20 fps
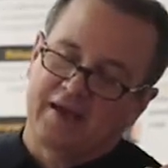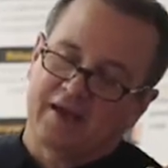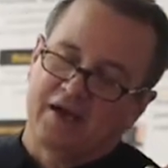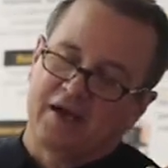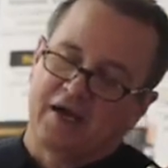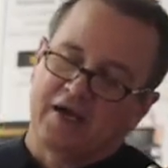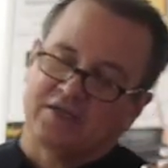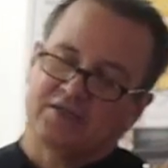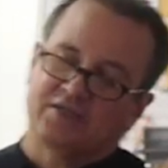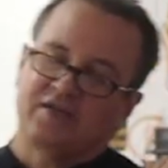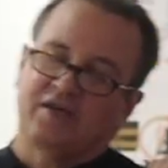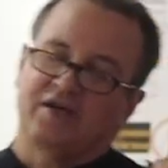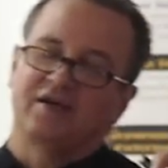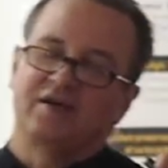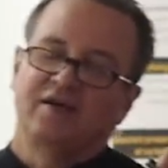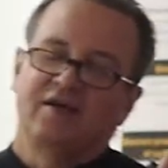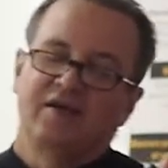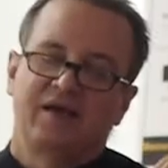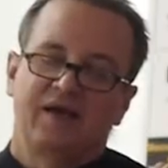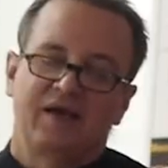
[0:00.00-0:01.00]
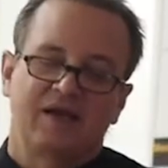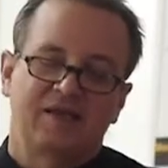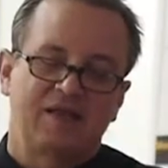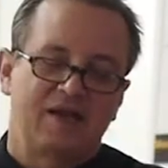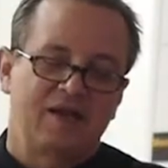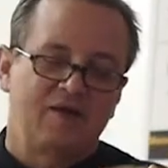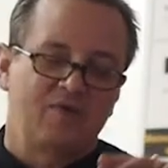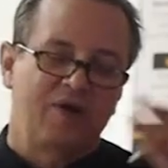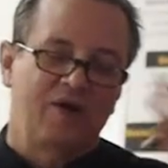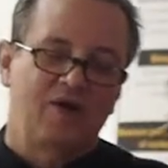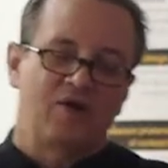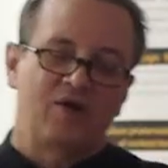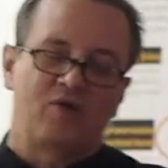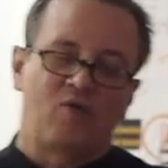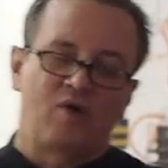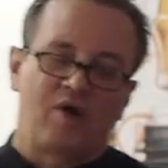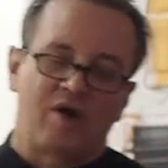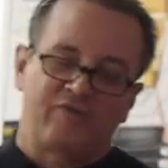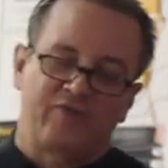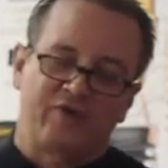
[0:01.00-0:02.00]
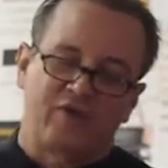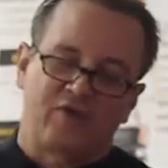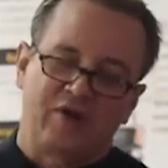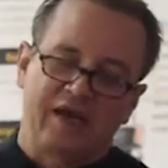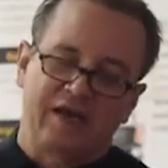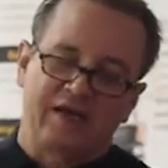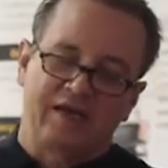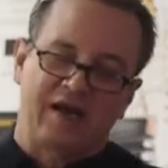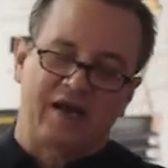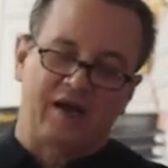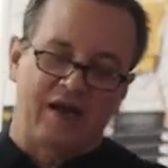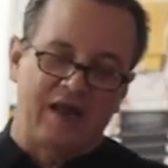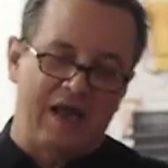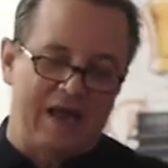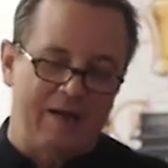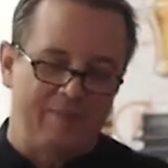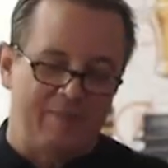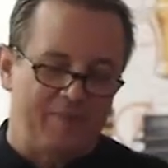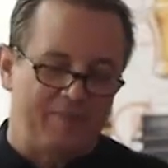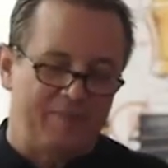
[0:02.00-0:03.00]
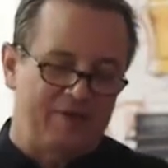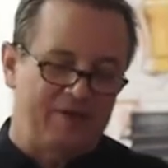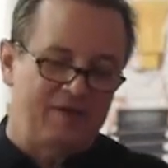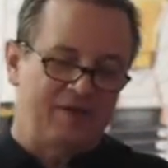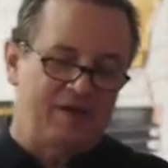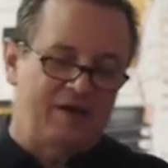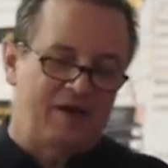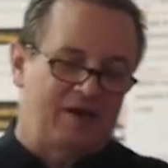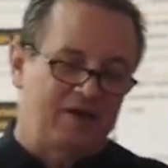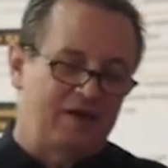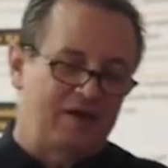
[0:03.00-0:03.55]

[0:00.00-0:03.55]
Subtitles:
in Augusta, and then he went on to work for Green Dental Lab up in